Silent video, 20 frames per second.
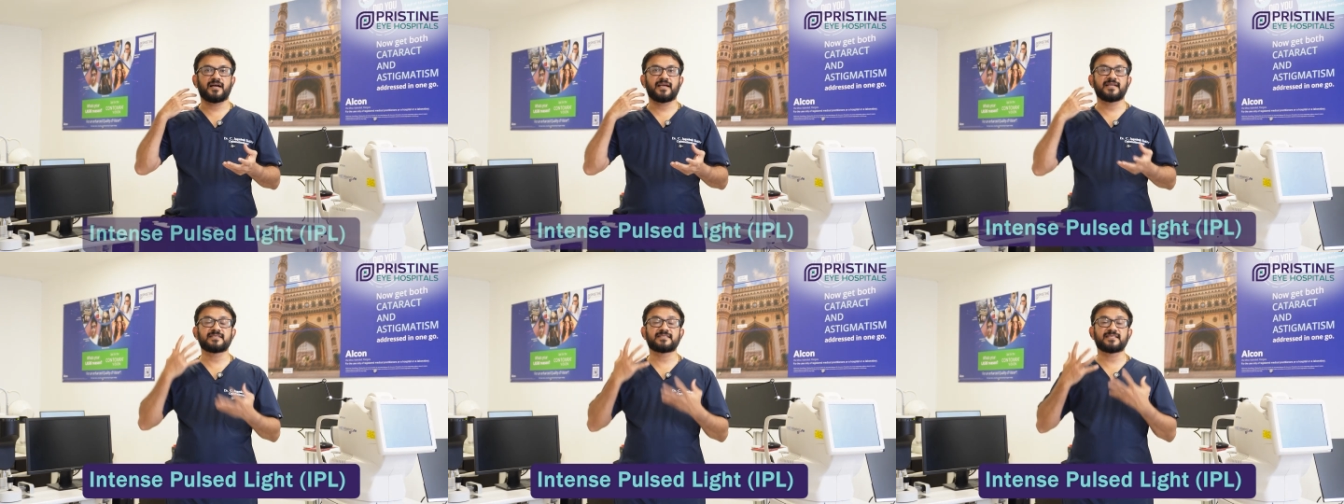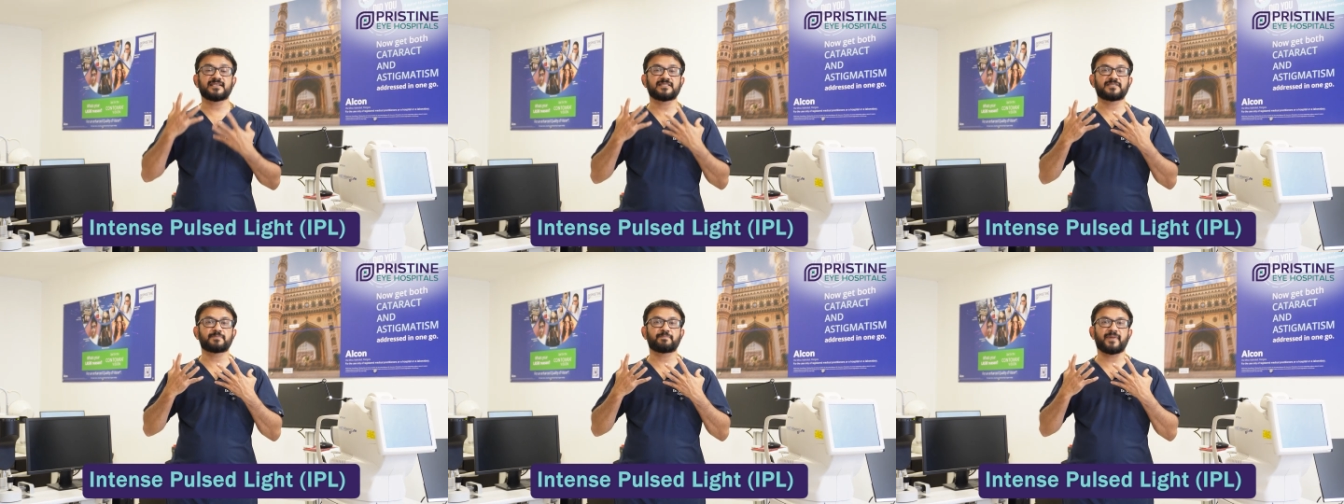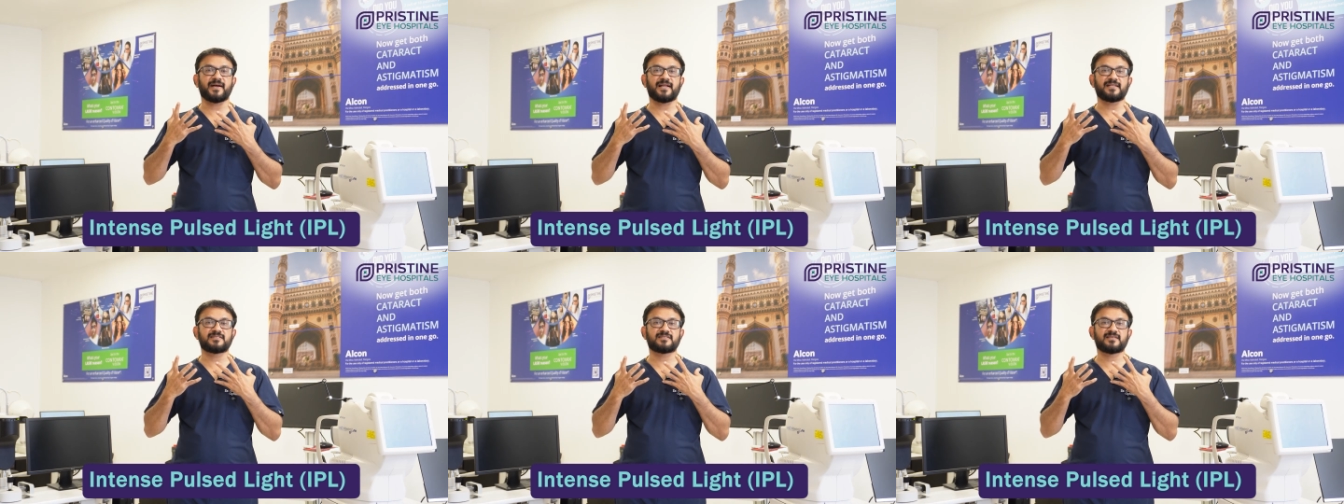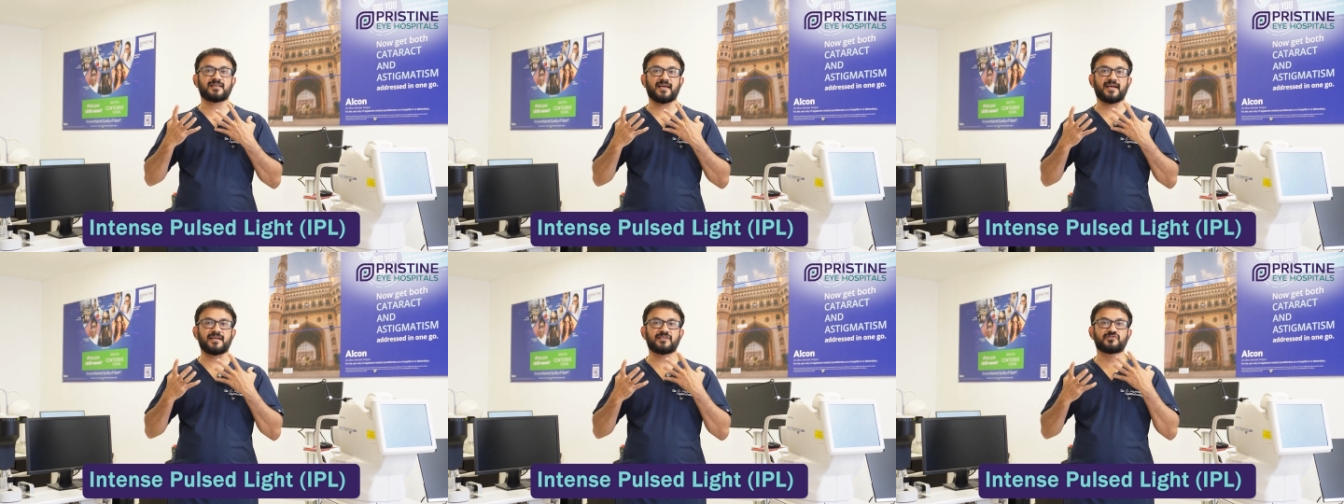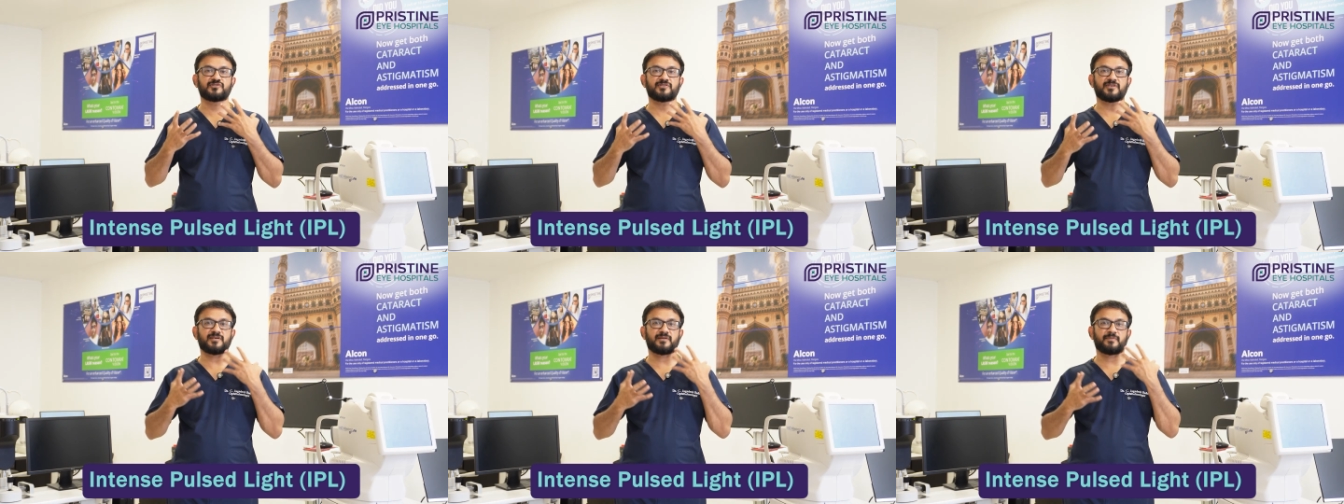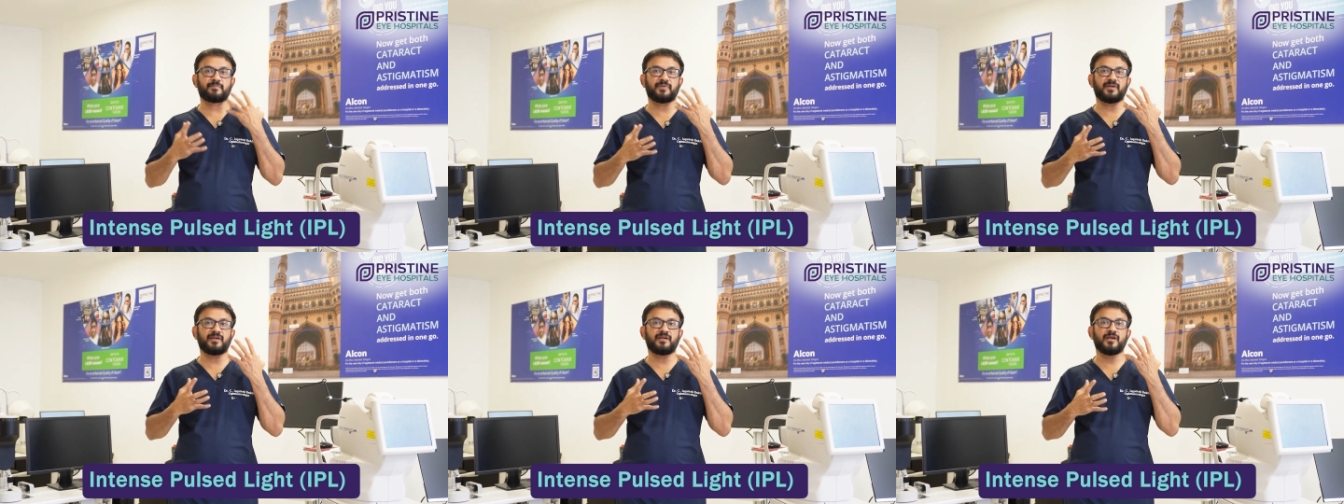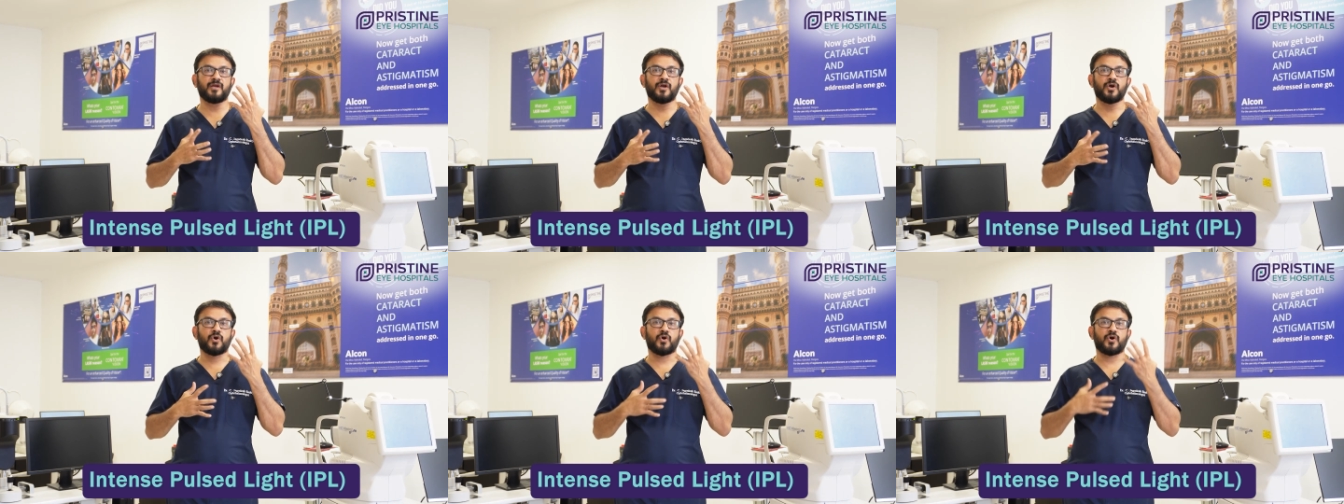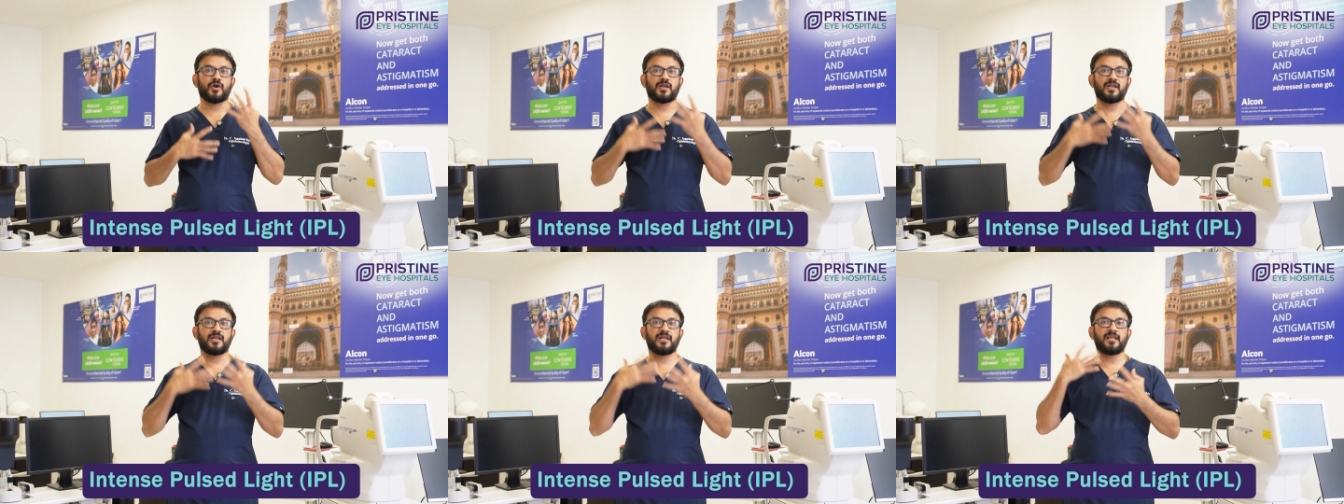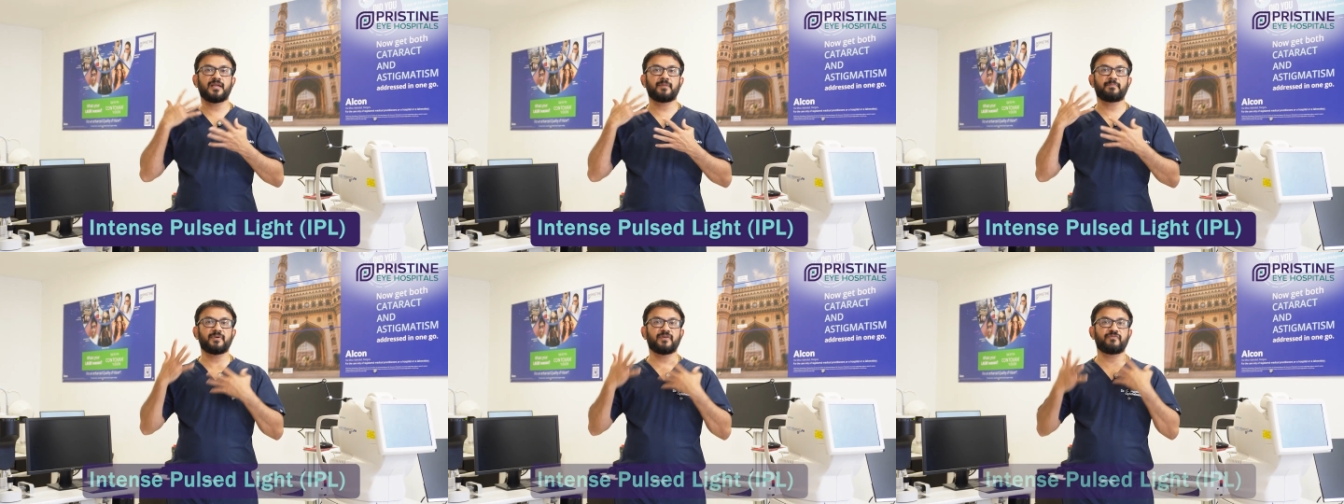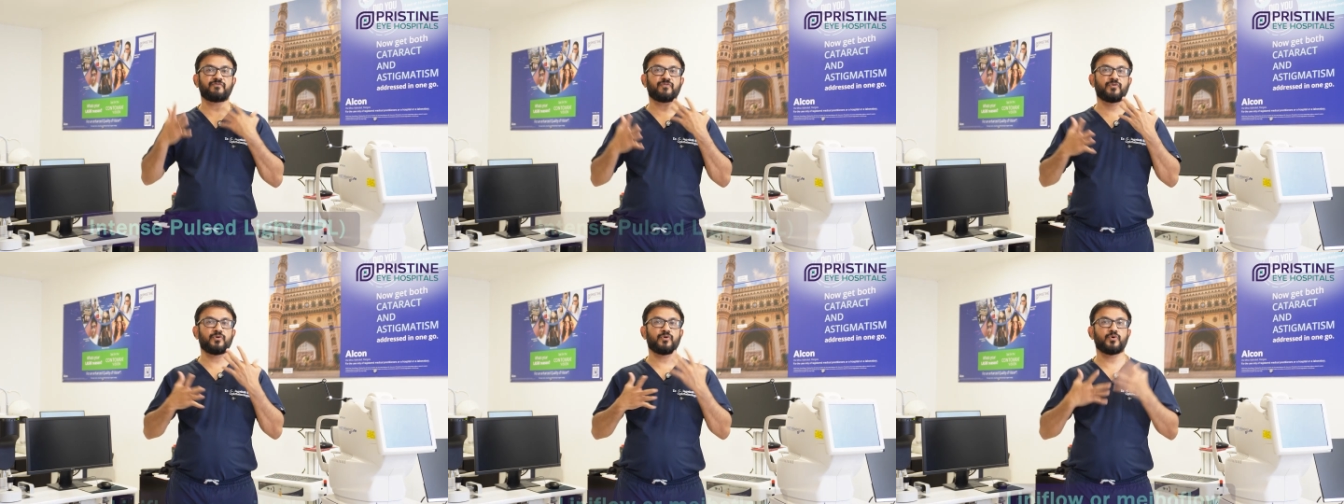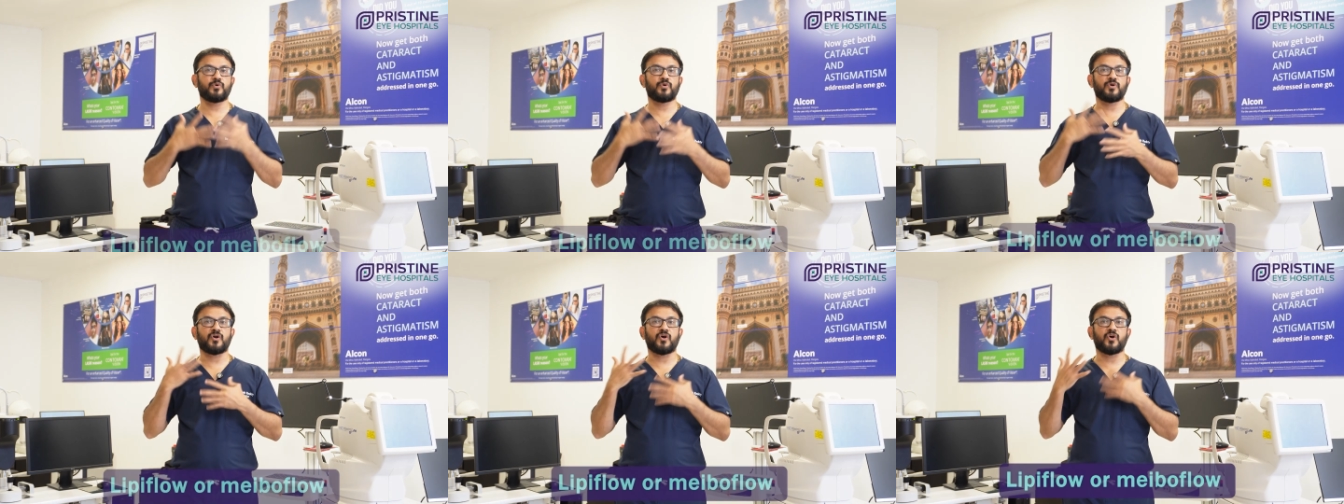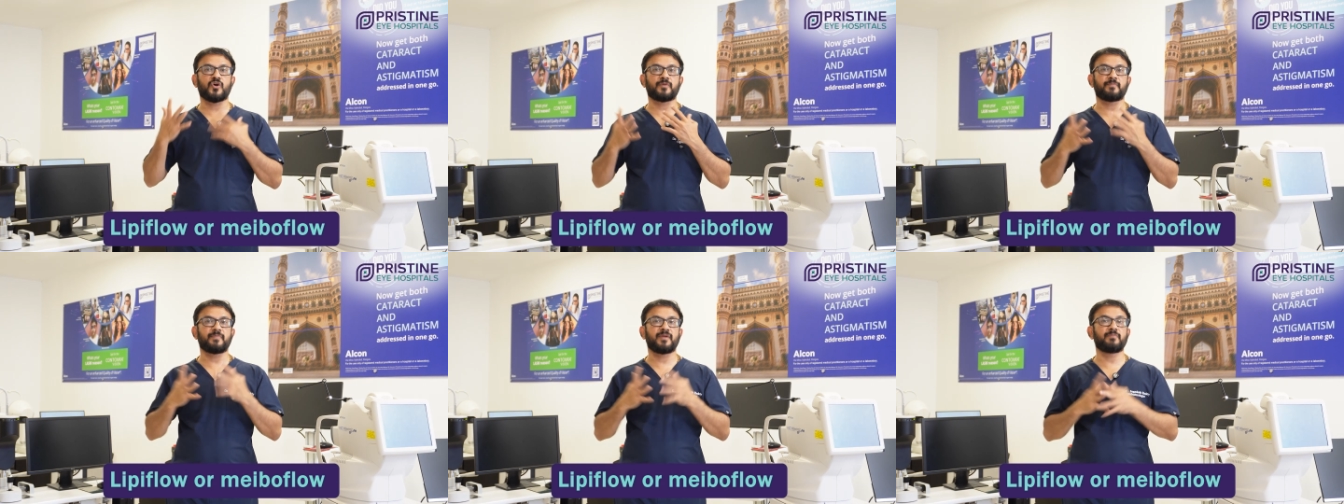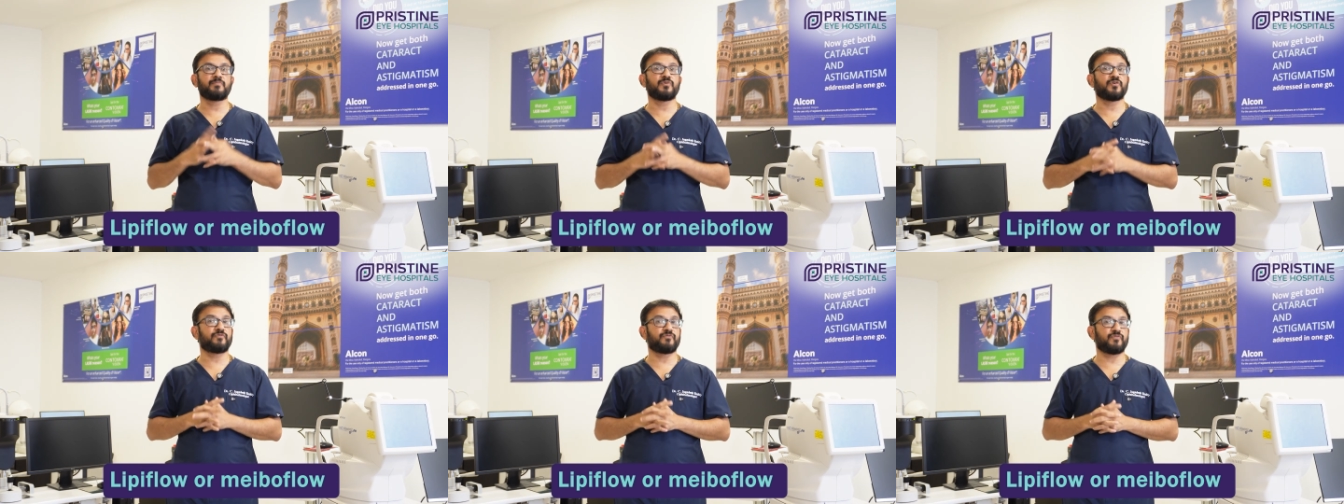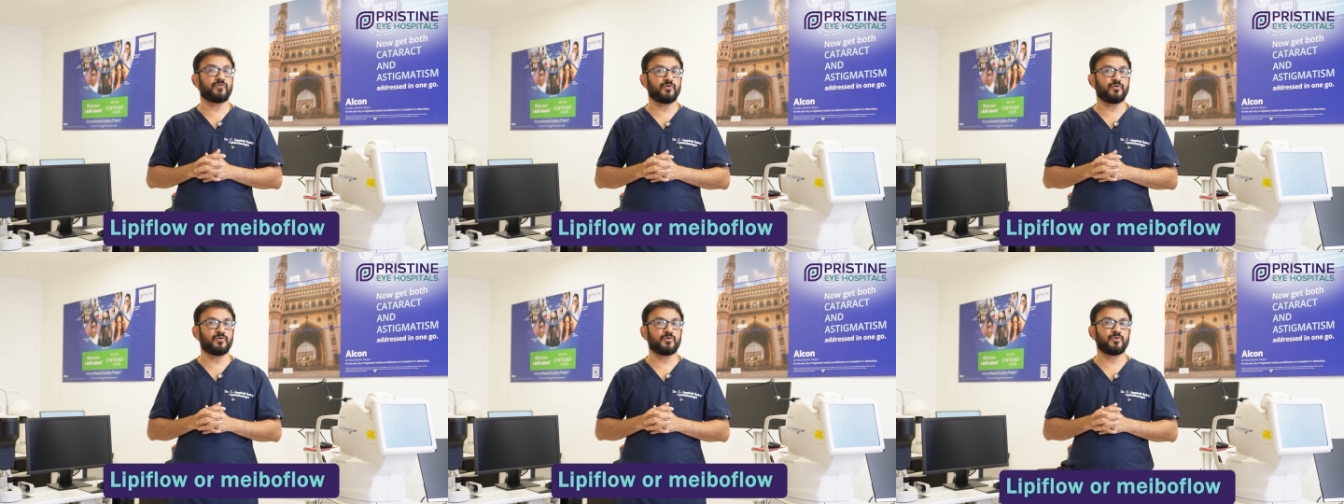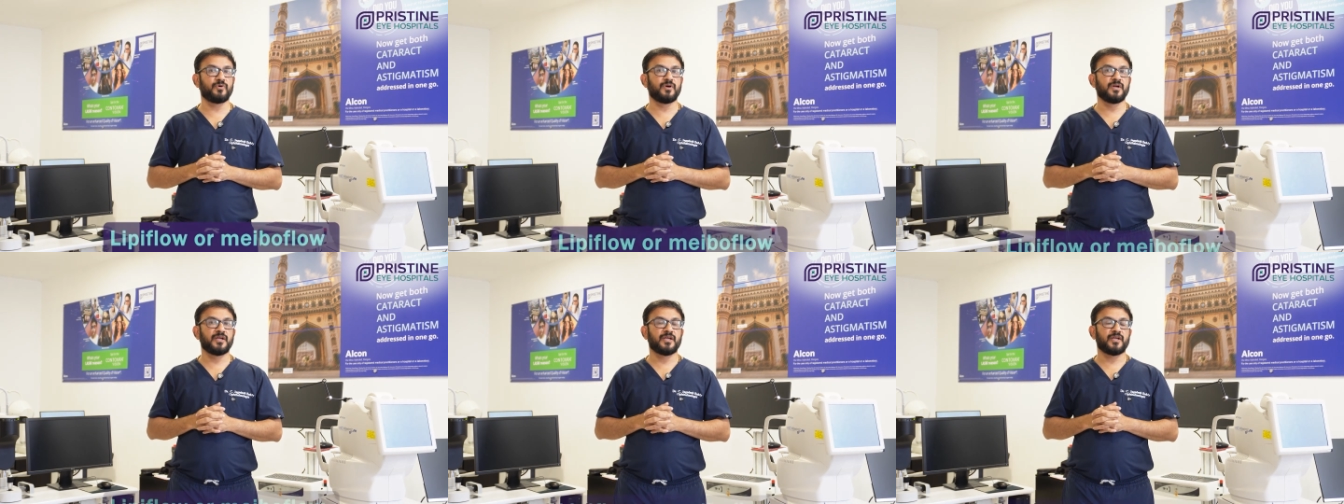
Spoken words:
intense pulse light therapy or LipiFlow or MeiboFlow